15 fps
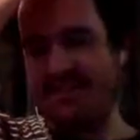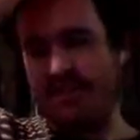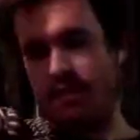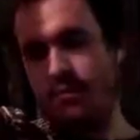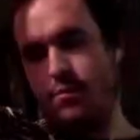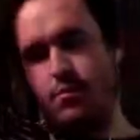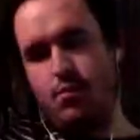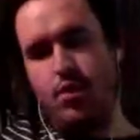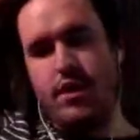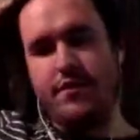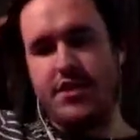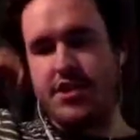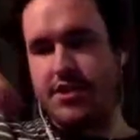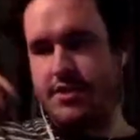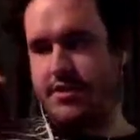somewhat
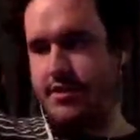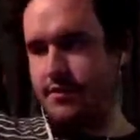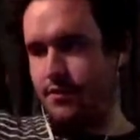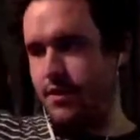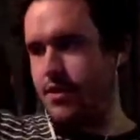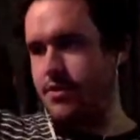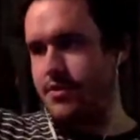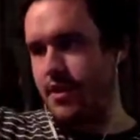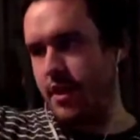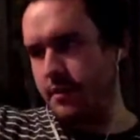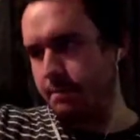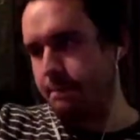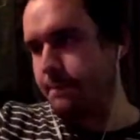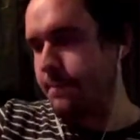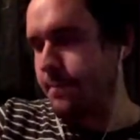of a gist of what you're saying.